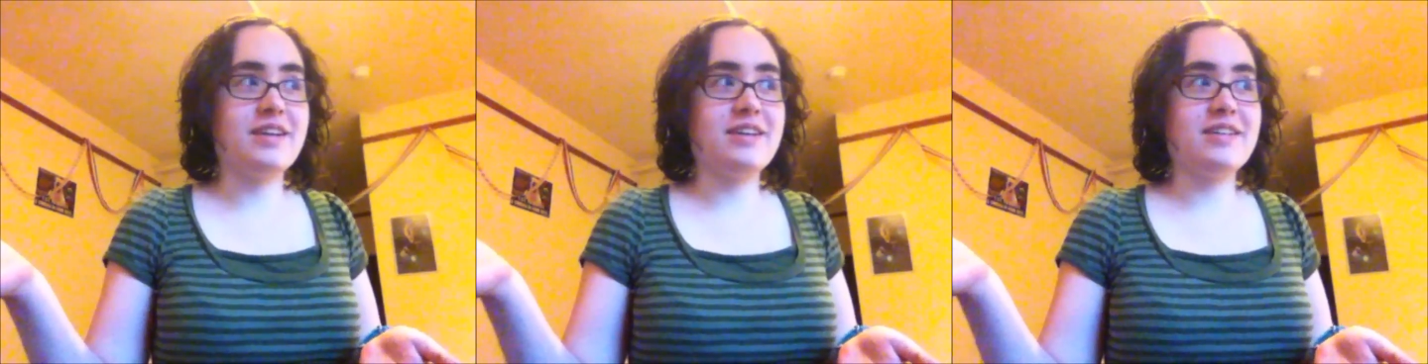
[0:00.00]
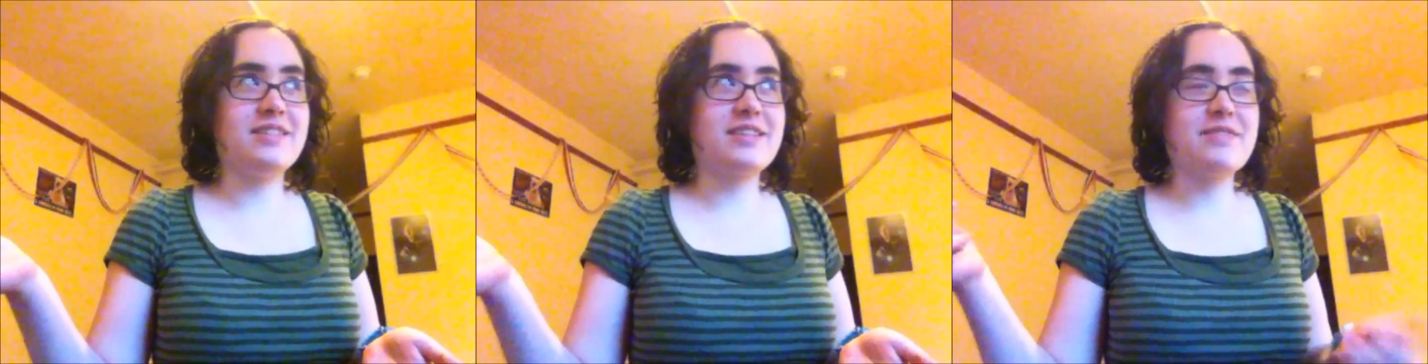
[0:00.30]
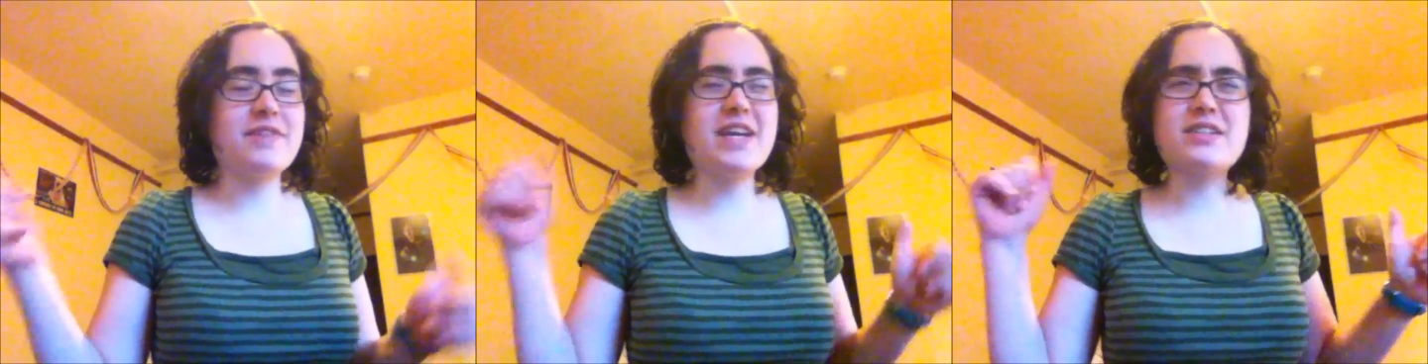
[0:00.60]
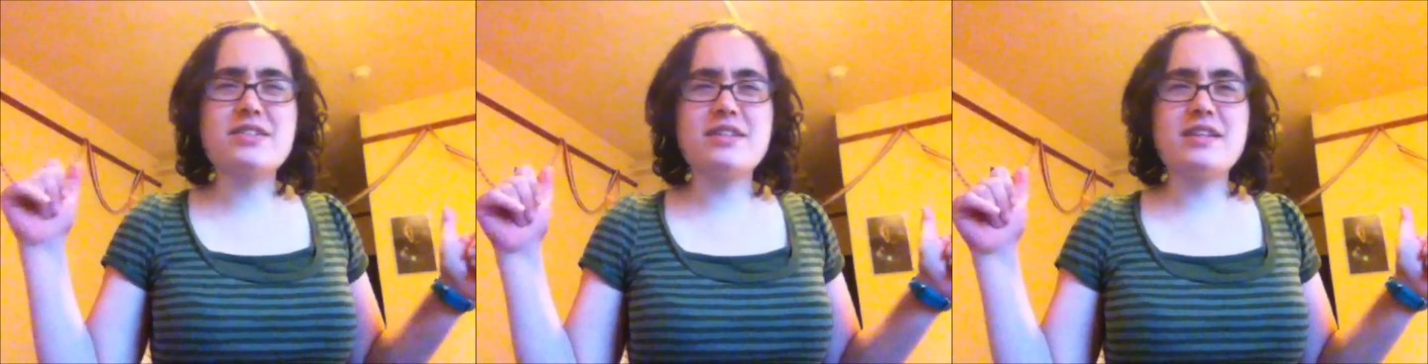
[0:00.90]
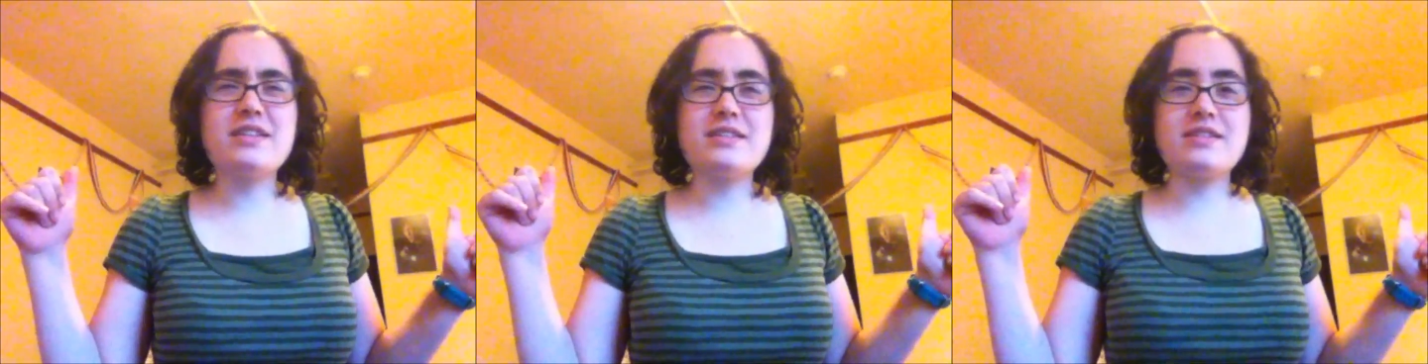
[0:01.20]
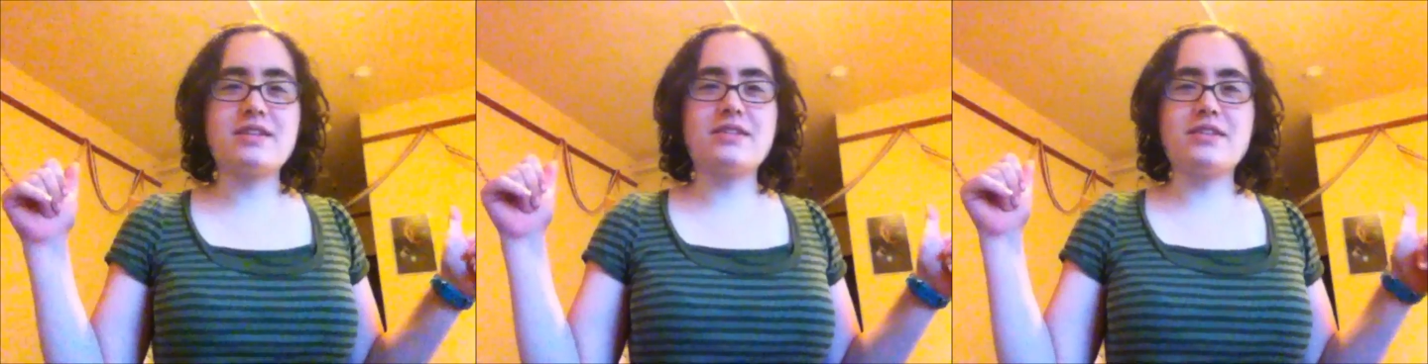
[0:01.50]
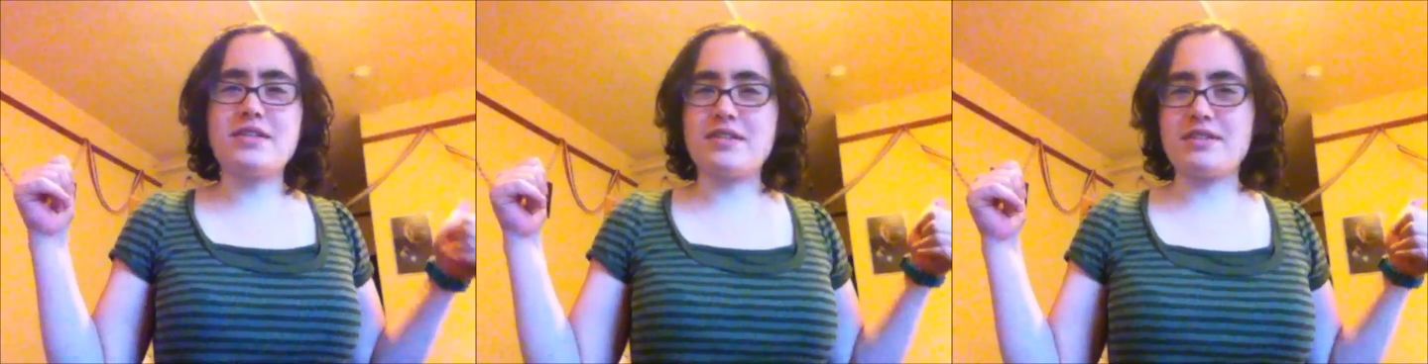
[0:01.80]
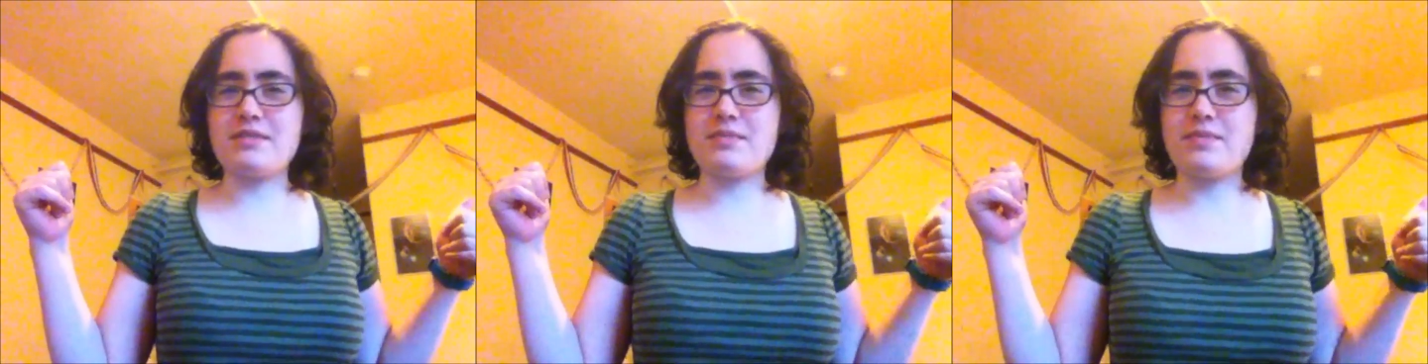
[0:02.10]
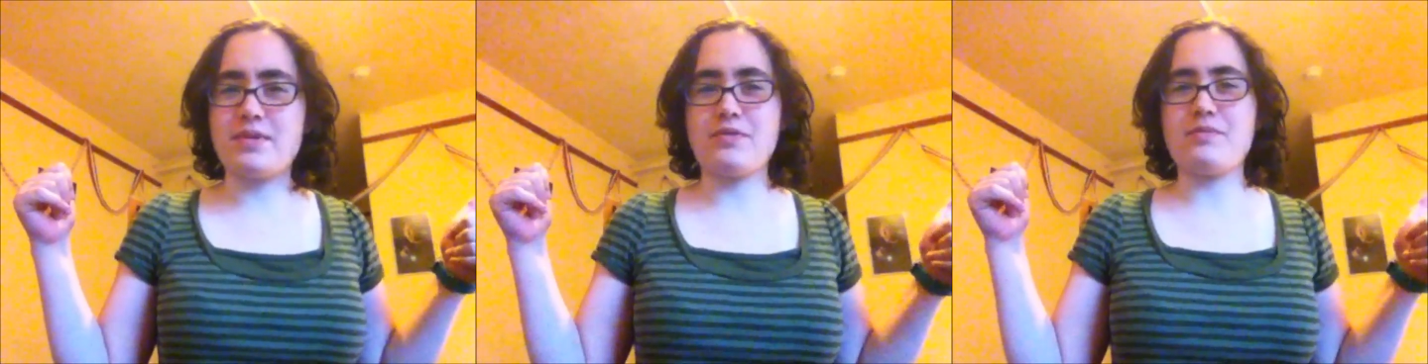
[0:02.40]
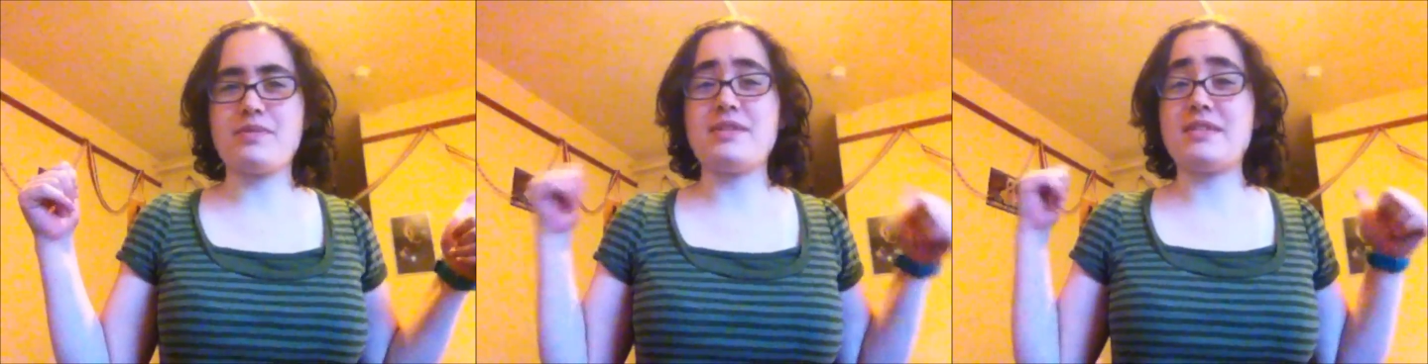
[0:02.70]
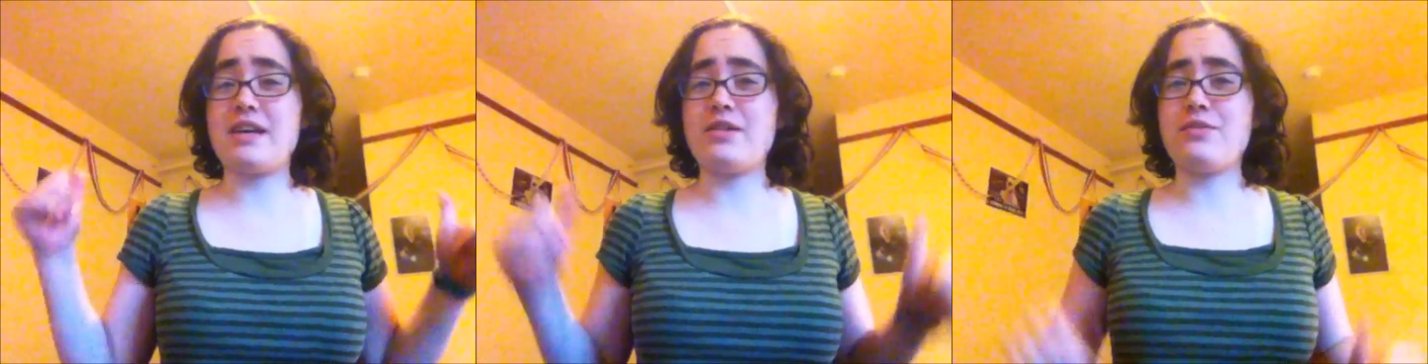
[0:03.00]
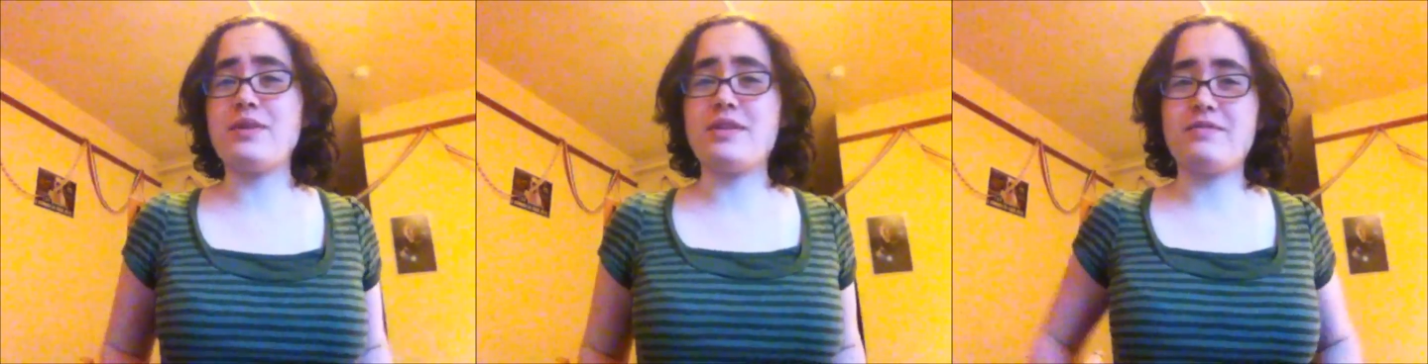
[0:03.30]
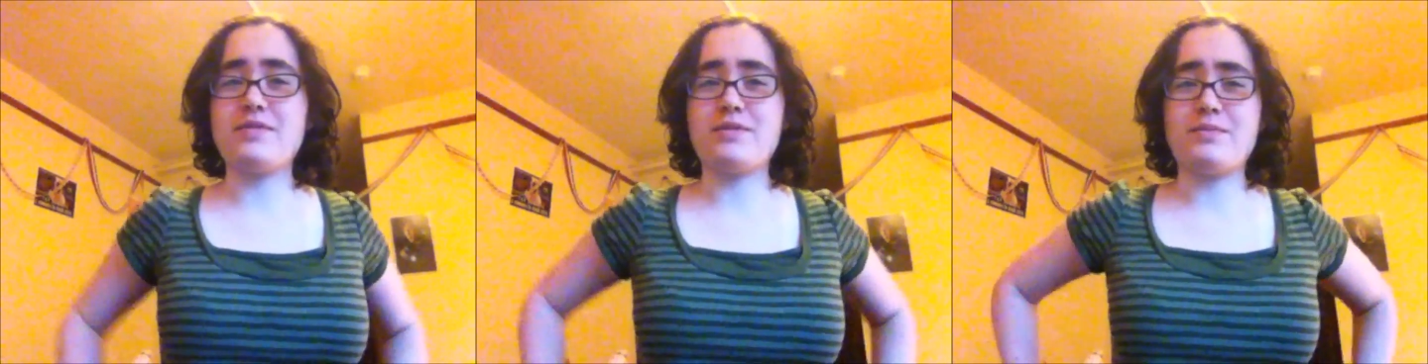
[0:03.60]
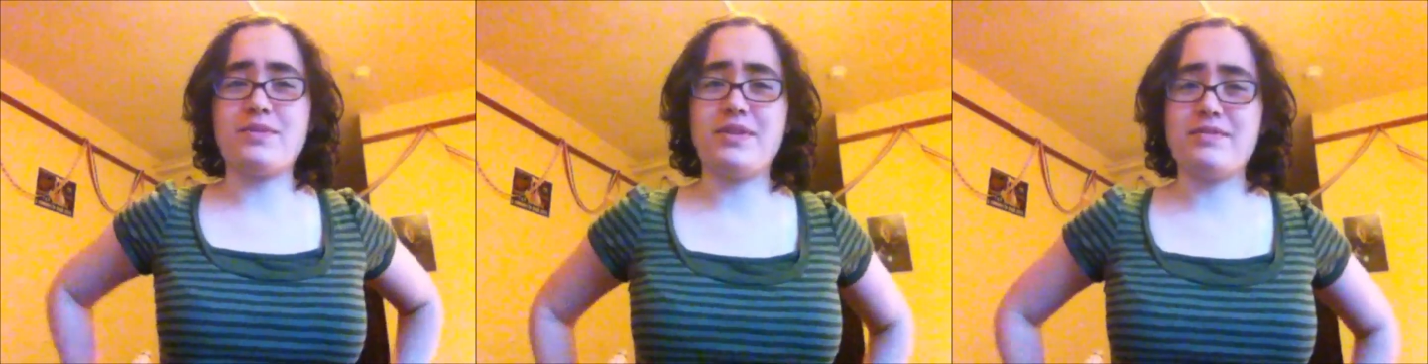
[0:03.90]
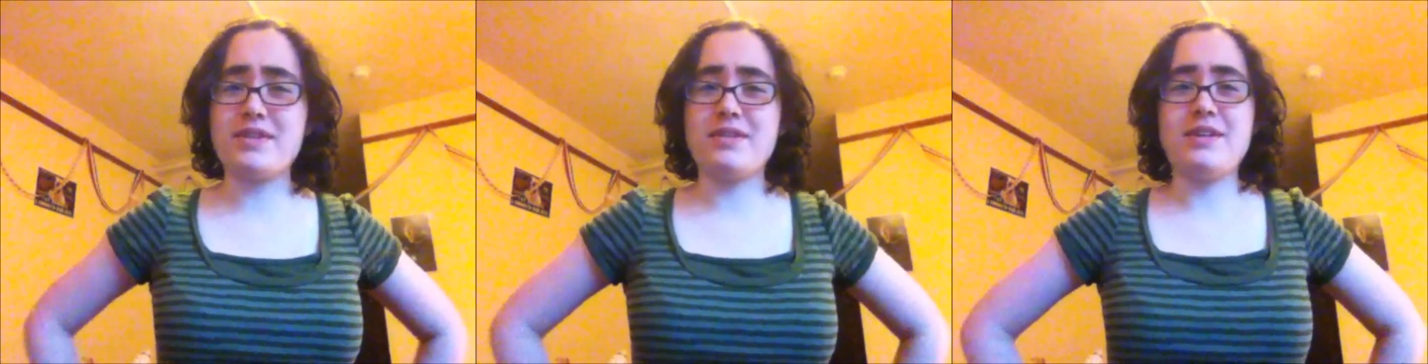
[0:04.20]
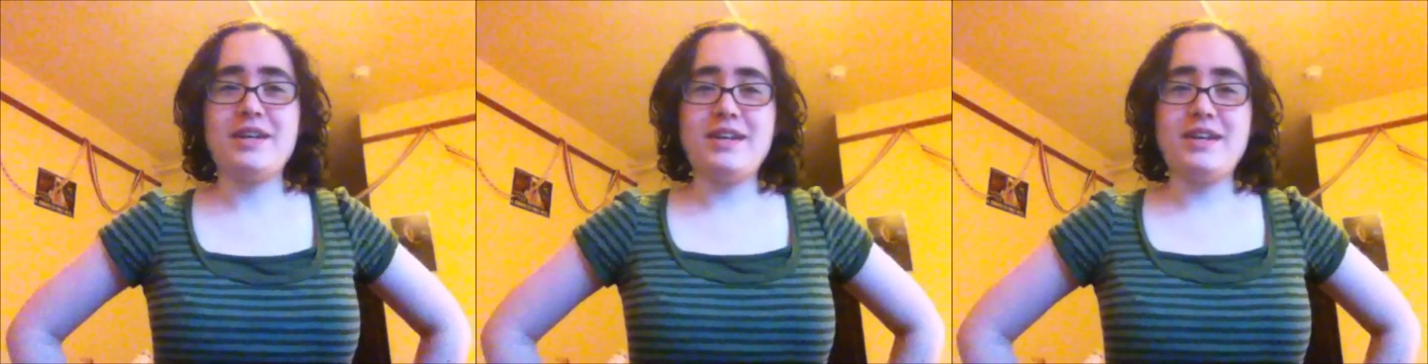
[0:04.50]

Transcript: and I've actually had these decorations up in my room since Halloween, if you could believe it.